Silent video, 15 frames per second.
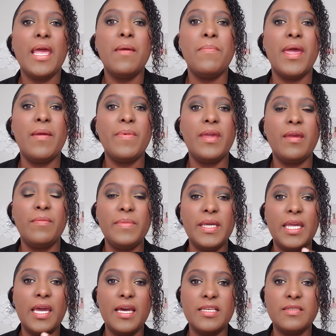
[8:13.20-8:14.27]
Maybe
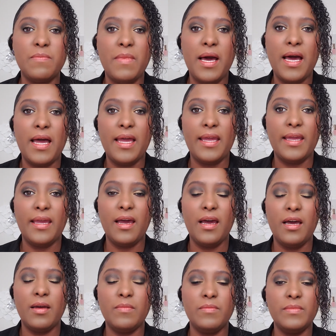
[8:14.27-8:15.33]
because my
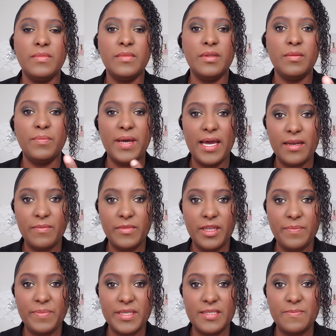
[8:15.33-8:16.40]
bottom
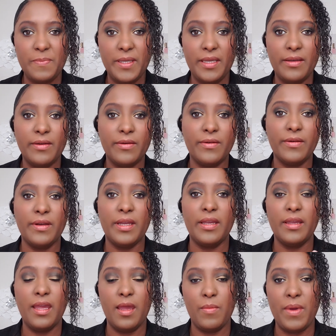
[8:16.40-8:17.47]
lip is pinker,
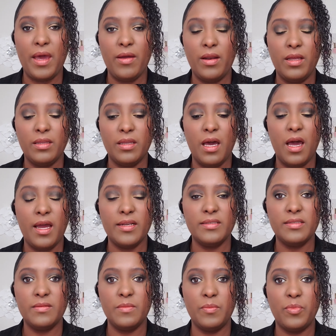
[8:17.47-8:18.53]
it came out a lot
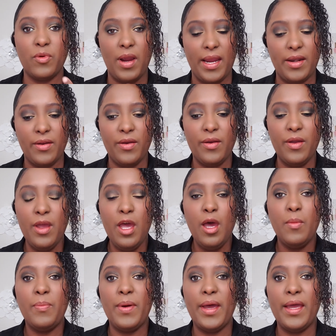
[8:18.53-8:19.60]
brighter.
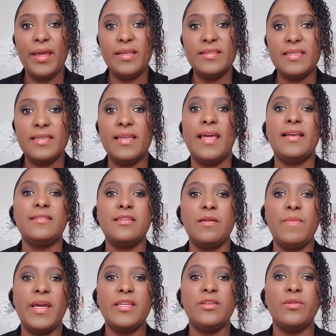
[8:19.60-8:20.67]
But next
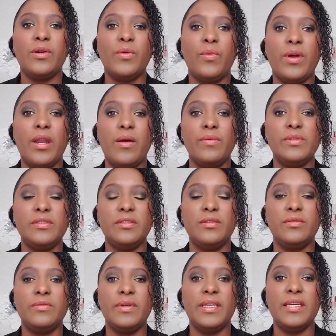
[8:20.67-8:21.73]
time I do it, what I will
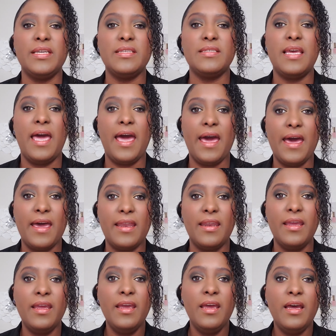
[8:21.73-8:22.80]
do is add
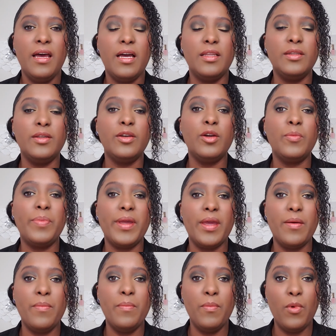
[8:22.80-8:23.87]
a little
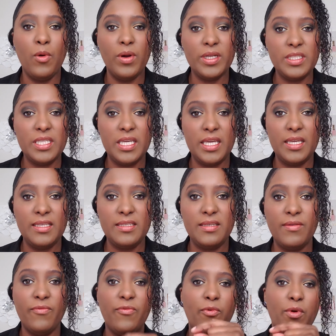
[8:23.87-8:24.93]
bit more tint
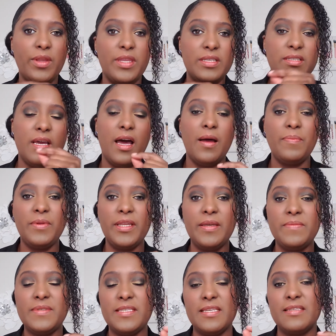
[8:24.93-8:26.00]
for the top
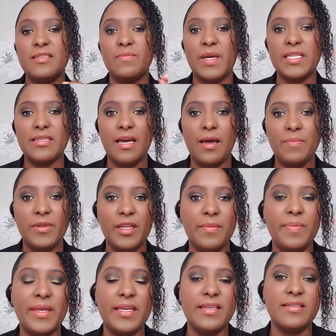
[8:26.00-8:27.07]
lip, since my top
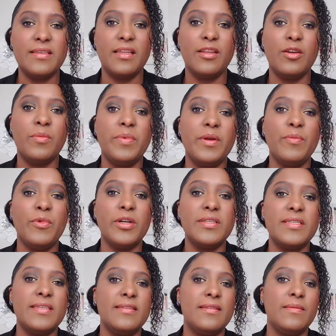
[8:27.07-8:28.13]
lip is a little bit more
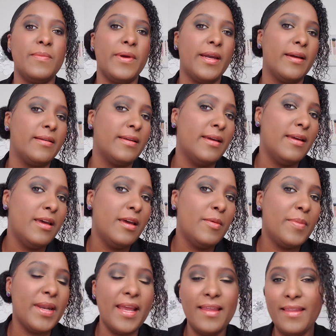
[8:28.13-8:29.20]
tinted brown.
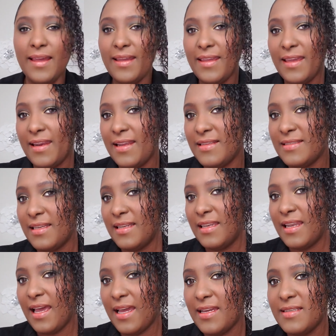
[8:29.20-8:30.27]
But I like it. It's a
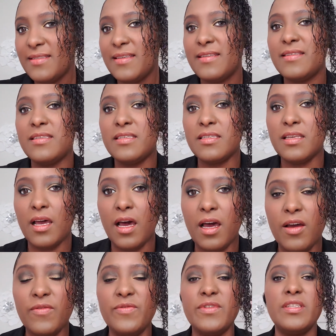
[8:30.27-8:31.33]
nice,
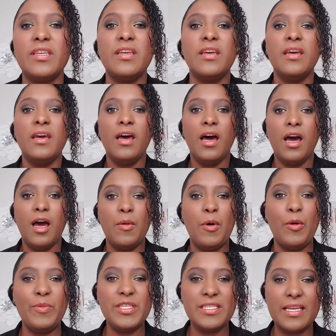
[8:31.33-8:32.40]
soft,
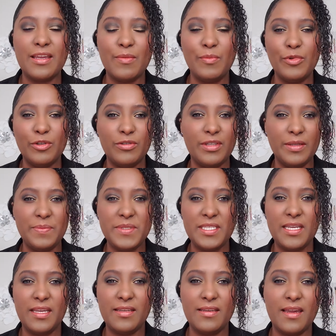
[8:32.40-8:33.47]
almost like a mood
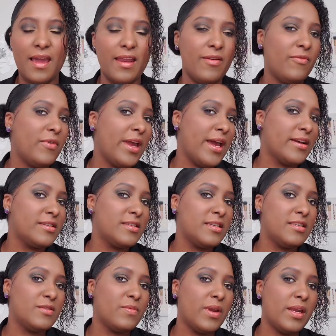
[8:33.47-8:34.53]
lipstick kind of
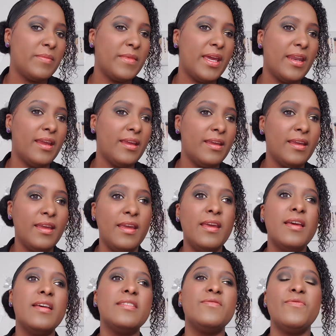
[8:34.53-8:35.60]
reaction is what I'm getting.
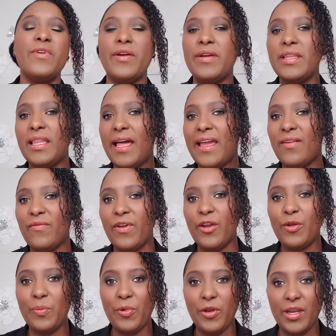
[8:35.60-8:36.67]
It's very light,
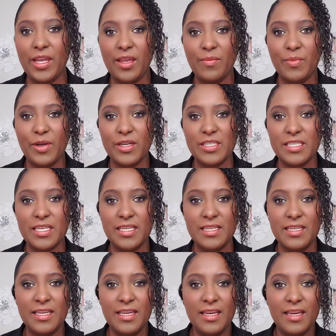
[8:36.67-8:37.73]
very pretty in person.